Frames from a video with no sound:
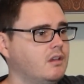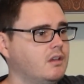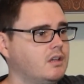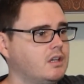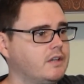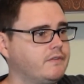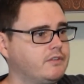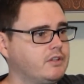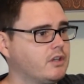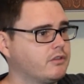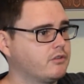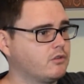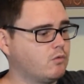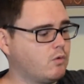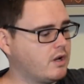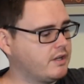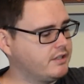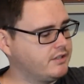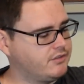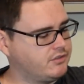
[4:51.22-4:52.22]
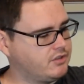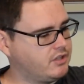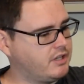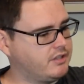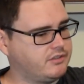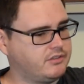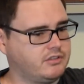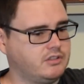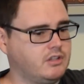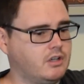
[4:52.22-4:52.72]
if the other one is
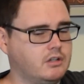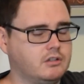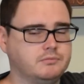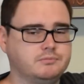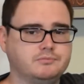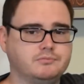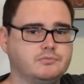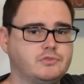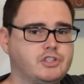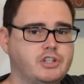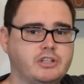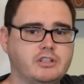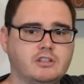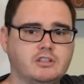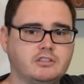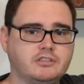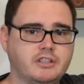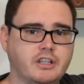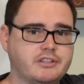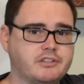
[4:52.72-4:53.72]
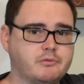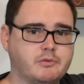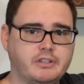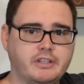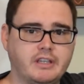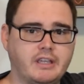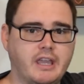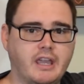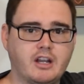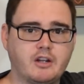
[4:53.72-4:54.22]
just, chilled, doesn't
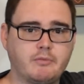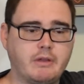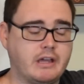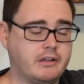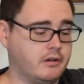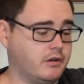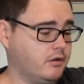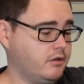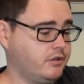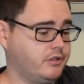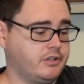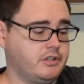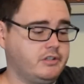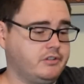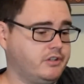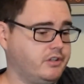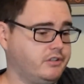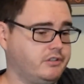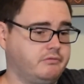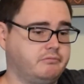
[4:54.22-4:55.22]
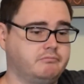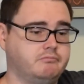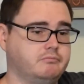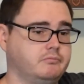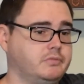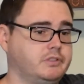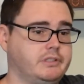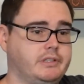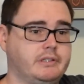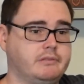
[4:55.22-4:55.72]
really care about her, she just...
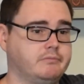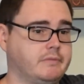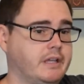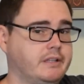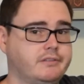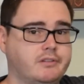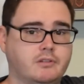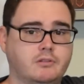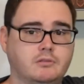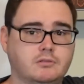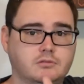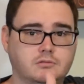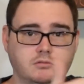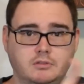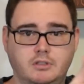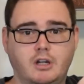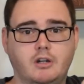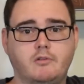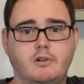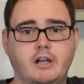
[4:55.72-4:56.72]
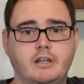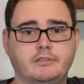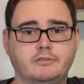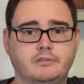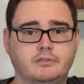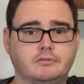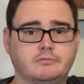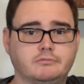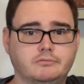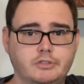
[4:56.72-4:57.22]
like, that's cool, go on
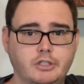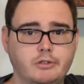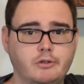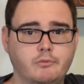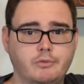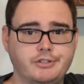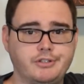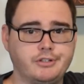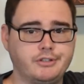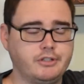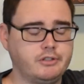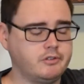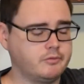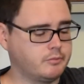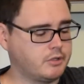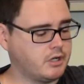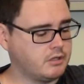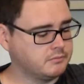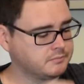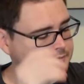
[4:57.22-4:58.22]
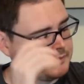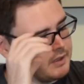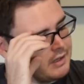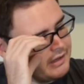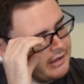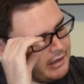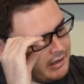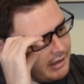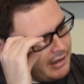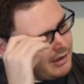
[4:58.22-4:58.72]
doing what you're doing, bro.
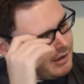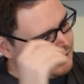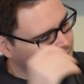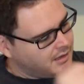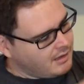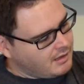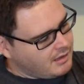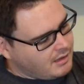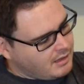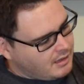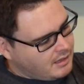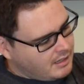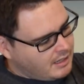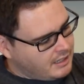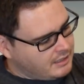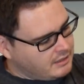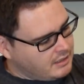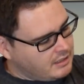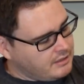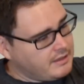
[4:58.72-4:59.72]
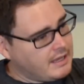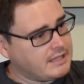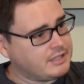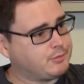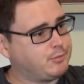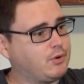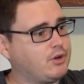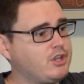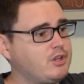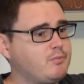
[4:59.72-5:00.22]
And that's
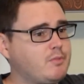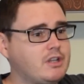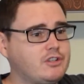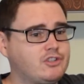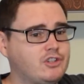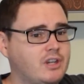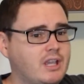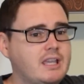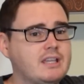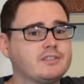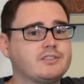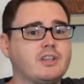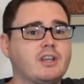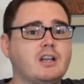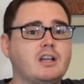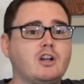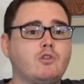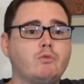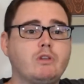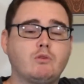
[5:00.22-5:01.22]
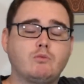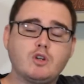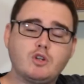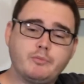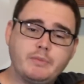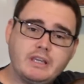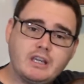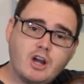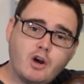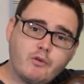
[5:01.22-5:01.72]
pretty much it. We will
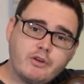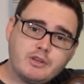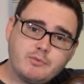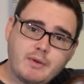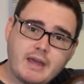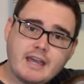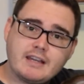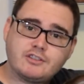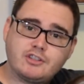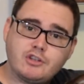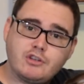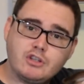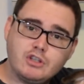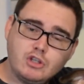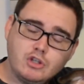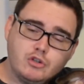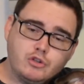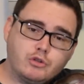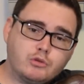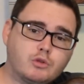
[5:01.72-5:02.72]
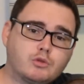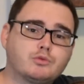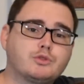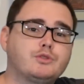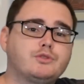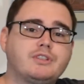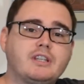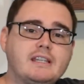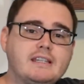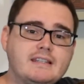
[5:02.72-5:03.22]
be going back to the usual
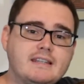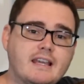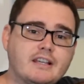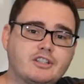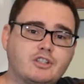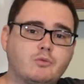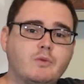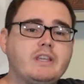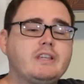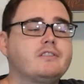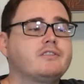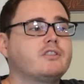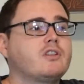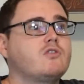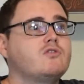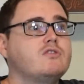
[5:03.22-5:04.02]
routine next week, so